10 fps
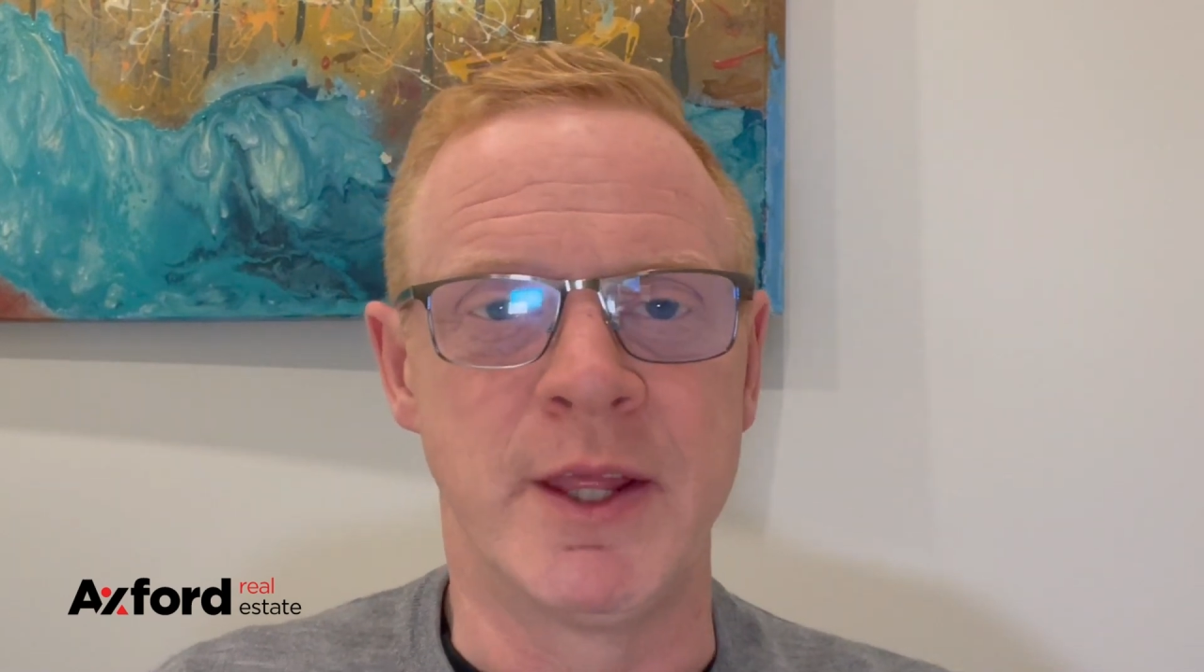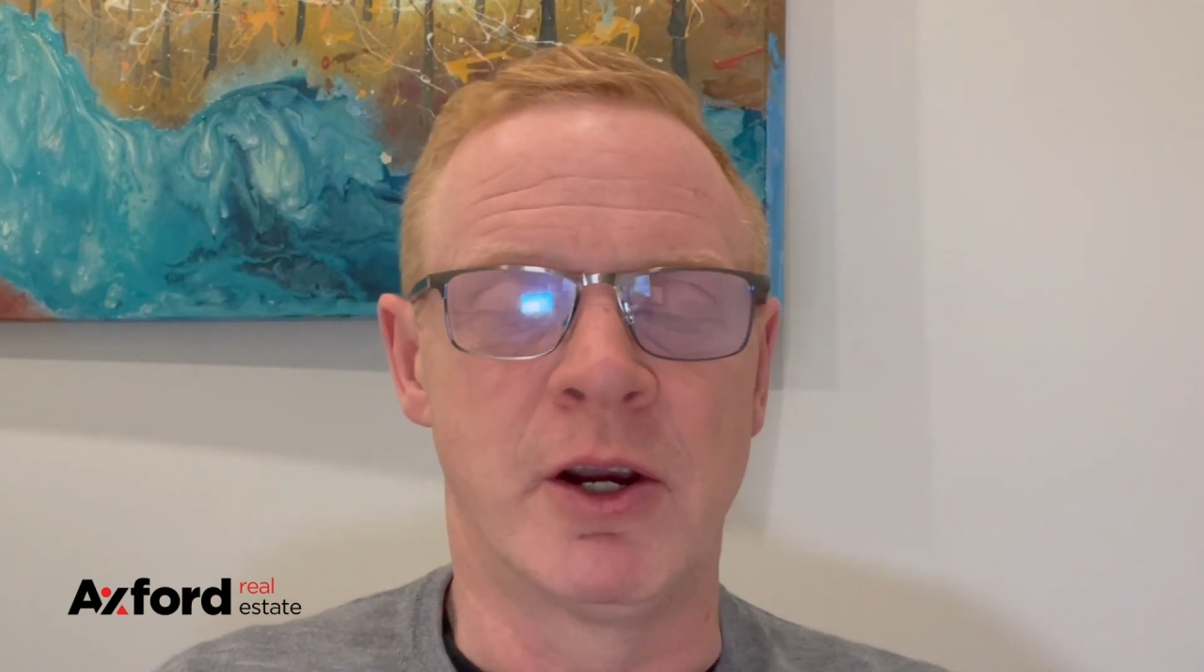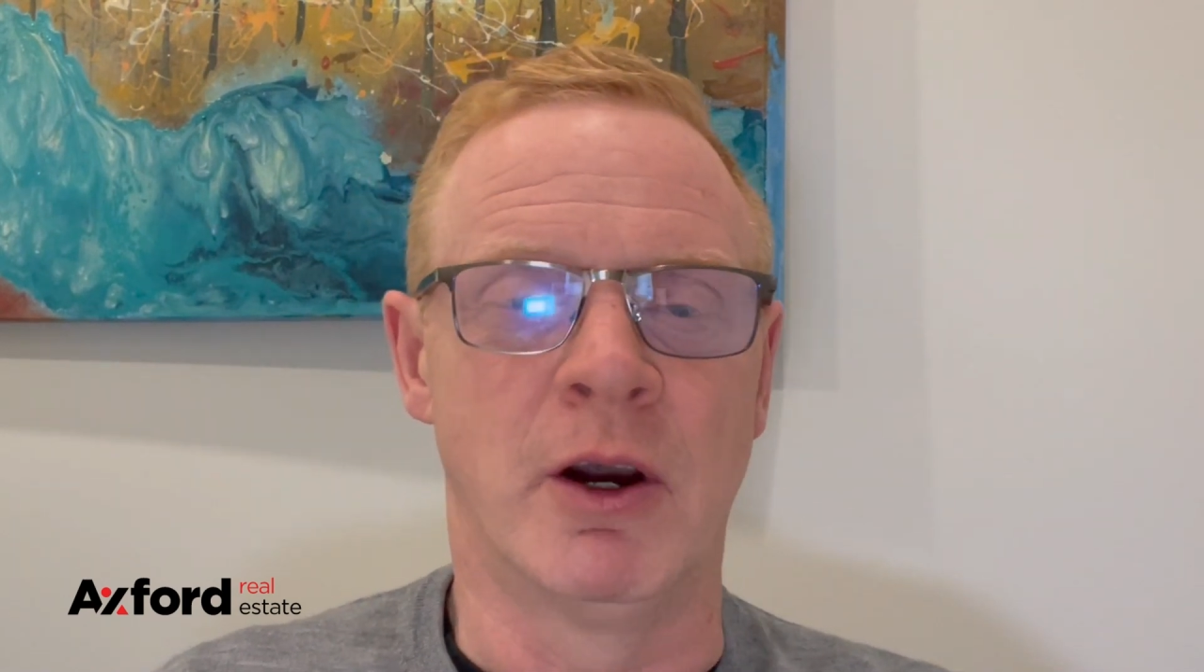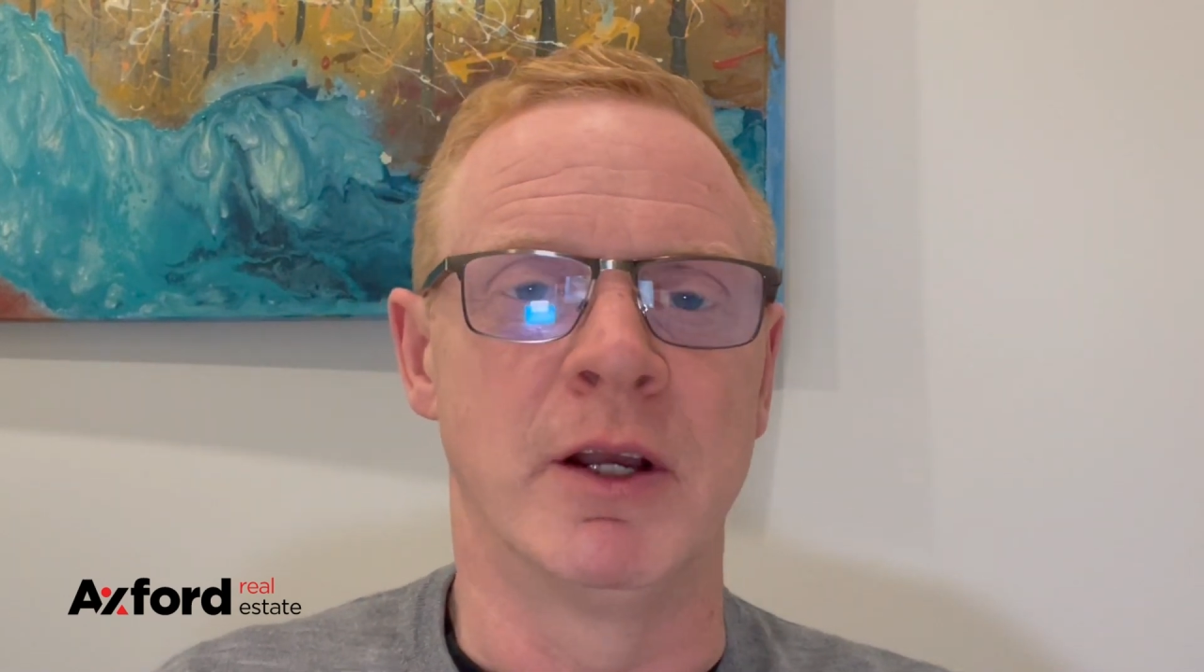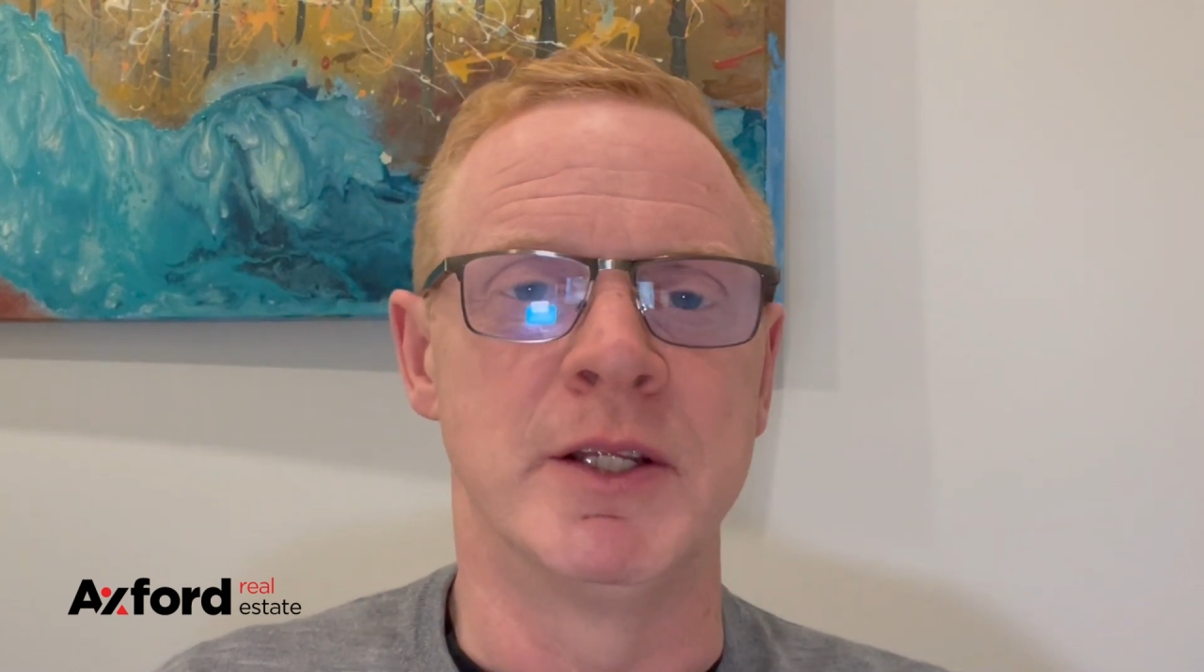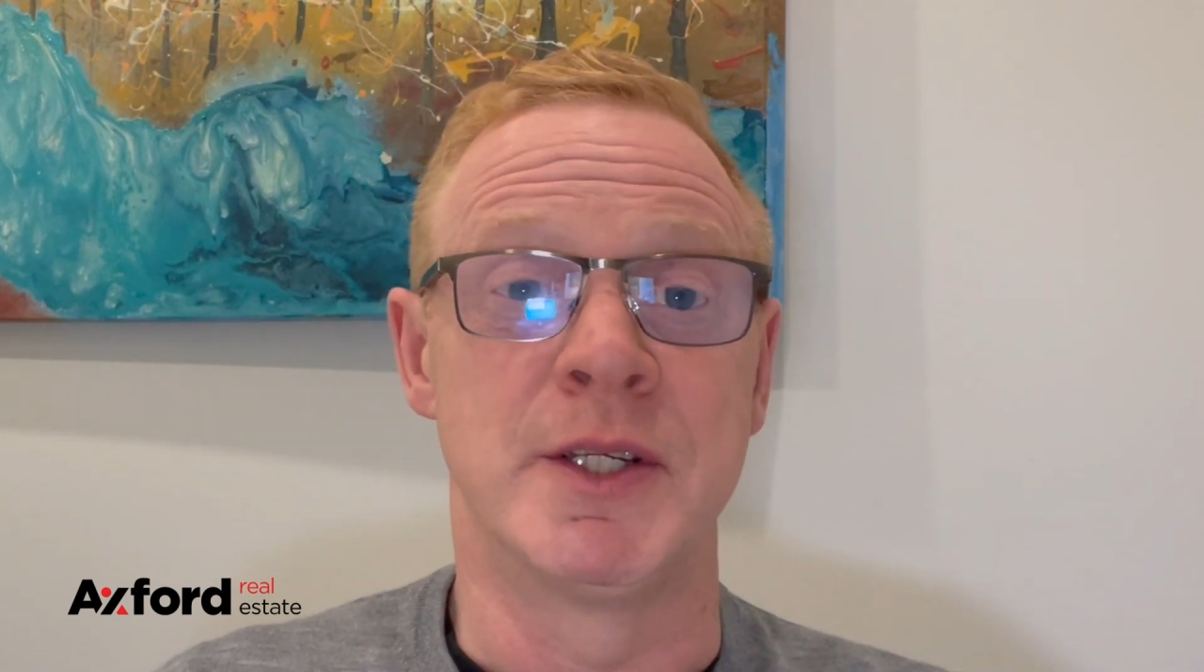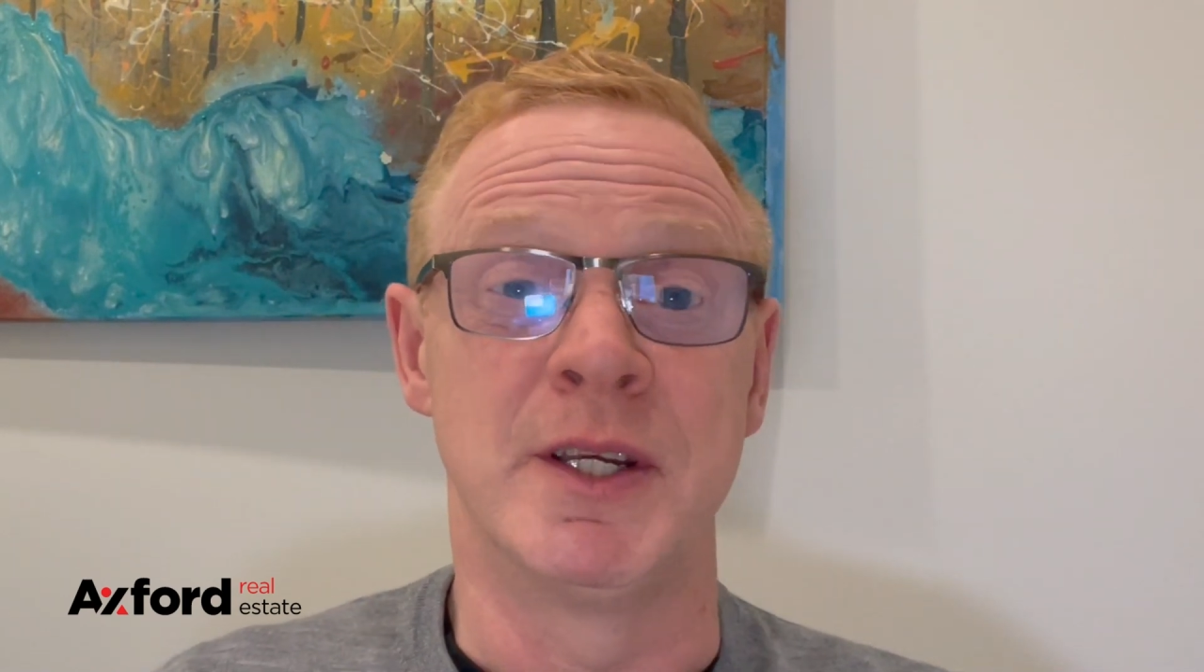the cons,